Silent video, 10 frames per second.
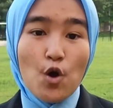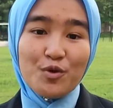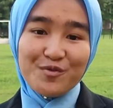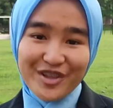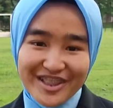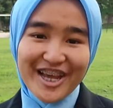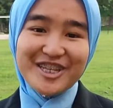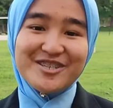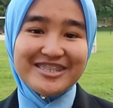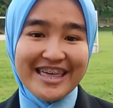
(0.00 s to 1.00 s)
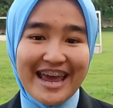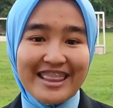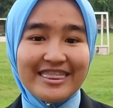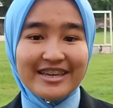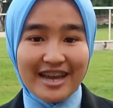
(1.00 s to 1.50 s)
we would like to
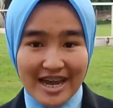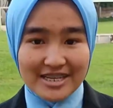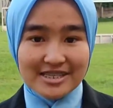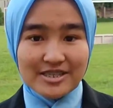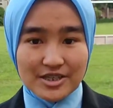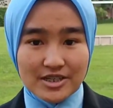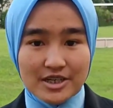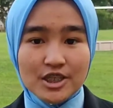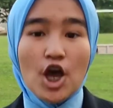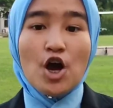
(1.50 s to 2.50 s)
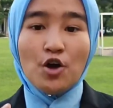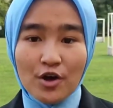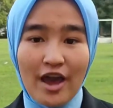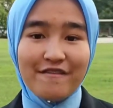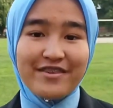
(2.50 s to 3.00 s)
thank the guidance teachers
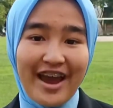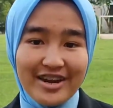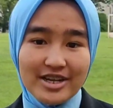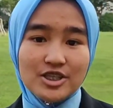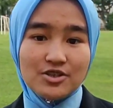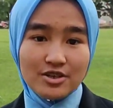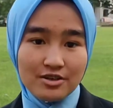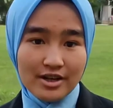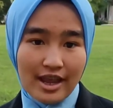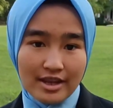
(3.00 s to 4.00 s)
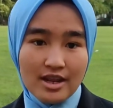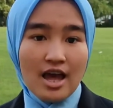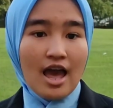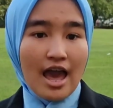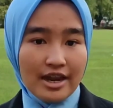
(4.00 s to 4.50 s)
who have guided to create
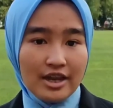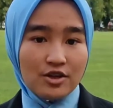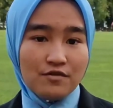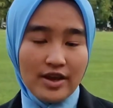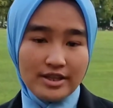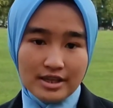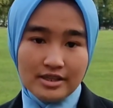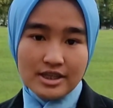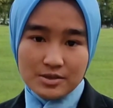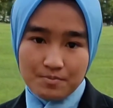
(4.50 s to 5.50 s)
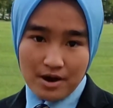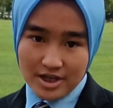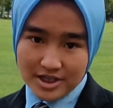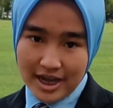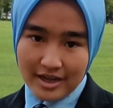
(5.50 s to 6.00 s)
and innovated this
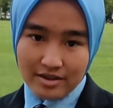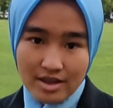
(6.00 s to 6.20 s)
project.